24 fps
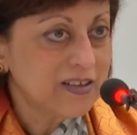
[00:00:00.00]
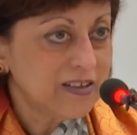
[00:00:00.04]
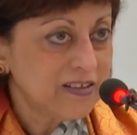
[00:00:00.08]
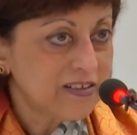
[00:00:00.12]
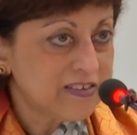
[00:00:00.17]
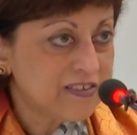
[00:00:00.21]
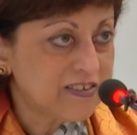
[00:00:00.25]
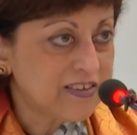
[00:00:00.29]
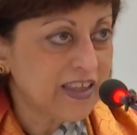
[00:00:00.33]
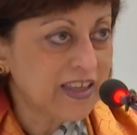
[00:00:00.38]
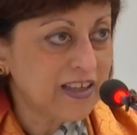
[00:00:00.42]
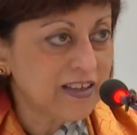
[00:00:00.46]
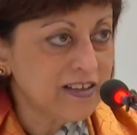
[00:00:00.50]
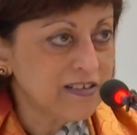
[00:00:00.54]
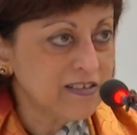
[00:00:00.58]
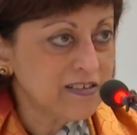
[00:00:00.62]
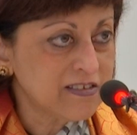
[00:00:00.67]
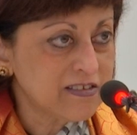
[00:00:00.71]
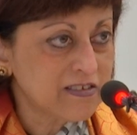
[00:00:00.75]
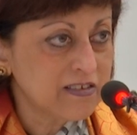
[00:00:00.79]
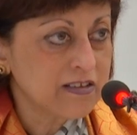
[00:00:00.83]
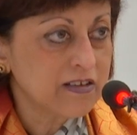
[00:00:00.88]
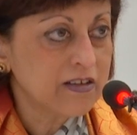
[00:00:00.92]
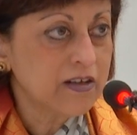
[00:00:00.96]

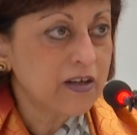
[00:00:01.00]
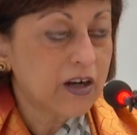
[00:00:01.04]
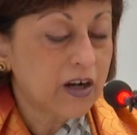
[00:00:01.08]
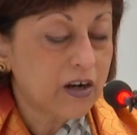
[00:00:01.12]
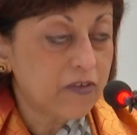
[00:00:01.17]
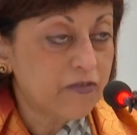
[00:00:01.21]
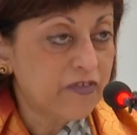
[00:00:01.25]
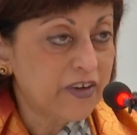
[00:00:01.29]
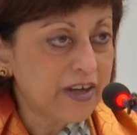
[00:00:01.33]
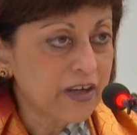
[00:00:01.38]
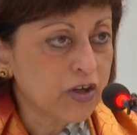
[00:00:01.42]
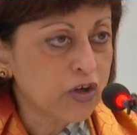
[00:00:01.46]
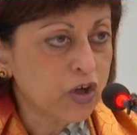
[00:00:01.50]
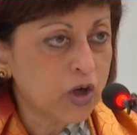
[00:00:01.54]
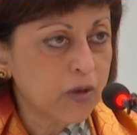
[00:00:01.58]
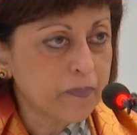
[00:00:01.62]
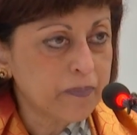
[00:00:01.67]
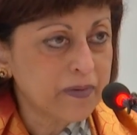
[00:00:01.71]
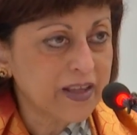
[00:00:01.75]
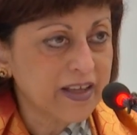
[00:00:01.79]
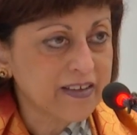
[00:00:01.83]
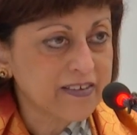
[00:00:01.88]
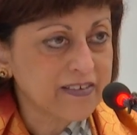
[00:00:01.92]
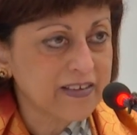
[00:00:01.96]
seals, a very
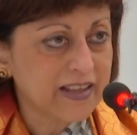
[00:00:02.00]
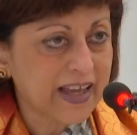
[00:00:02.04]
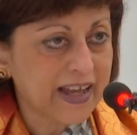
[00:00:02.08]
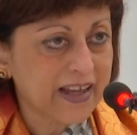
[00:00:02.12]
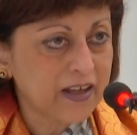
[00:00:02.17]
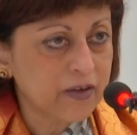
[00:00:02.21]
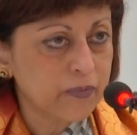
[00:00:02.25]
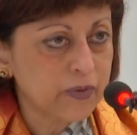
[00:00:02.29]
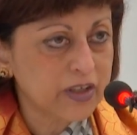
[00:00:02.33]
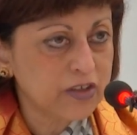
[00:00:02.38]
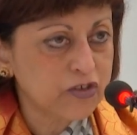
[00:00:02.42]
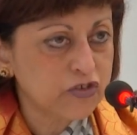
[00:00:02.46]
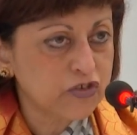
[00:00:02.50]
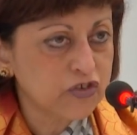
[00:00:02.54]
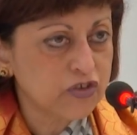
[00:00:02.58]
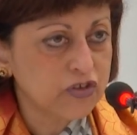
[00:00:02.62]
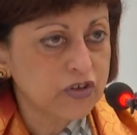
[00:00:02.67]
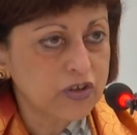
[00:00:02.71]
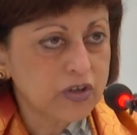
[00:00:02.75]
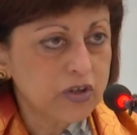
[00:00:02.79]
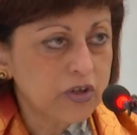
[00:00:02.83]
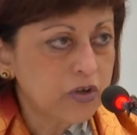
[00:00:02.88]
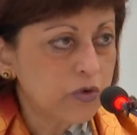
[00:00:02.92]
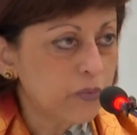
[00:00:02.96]
complex language
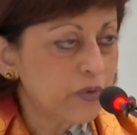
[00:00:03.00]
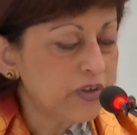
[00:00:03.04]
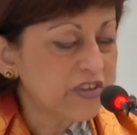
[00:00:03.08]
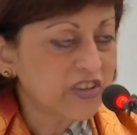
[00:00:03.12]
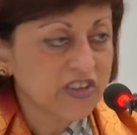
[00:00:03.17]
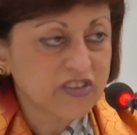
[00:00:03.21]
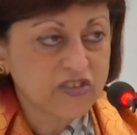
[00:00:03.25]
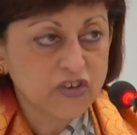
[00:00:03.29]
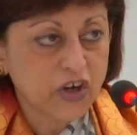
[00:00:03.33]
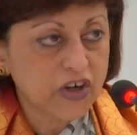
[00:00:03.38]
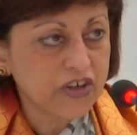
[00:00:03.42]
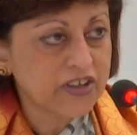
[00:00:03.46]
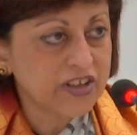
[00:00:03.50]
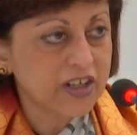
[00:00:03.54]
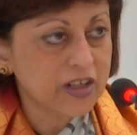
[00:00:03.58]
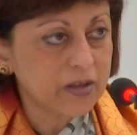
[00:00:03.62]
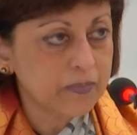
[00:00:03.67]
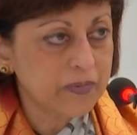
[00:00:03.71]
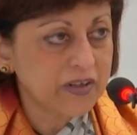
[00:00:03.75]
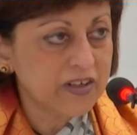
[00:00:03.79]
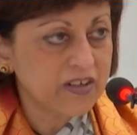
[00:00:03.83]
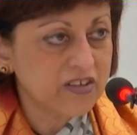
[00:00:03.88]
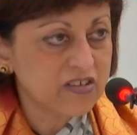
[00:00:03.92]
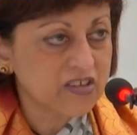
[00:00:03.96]
which has not
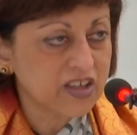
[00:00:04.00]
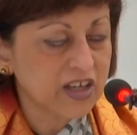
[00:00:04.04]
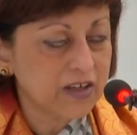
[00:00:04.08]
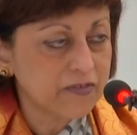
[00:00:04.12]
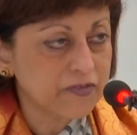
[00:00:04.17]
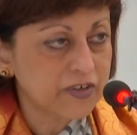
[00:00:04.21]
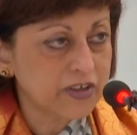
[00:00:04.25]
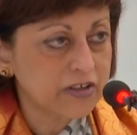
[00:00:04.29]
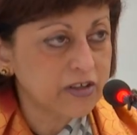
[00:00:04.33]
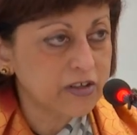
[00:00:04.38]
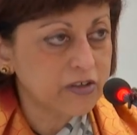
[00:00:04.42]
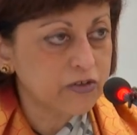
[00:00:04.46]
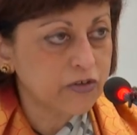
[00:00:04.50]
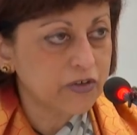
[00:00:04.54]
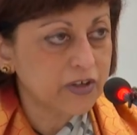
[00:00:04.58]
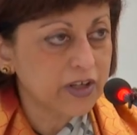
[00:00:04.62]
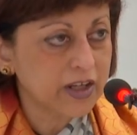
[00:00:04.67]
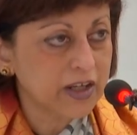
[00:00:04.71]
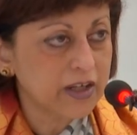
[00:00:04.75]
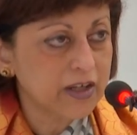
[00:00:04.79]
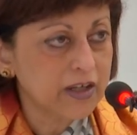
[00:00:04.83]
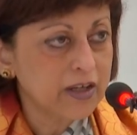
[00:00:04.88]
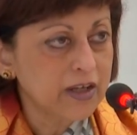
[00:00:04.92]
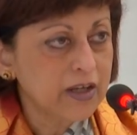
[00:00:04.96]
yet been deciphered till
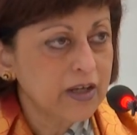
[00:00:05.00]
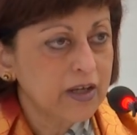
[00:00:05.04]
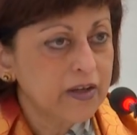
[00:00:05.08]
today,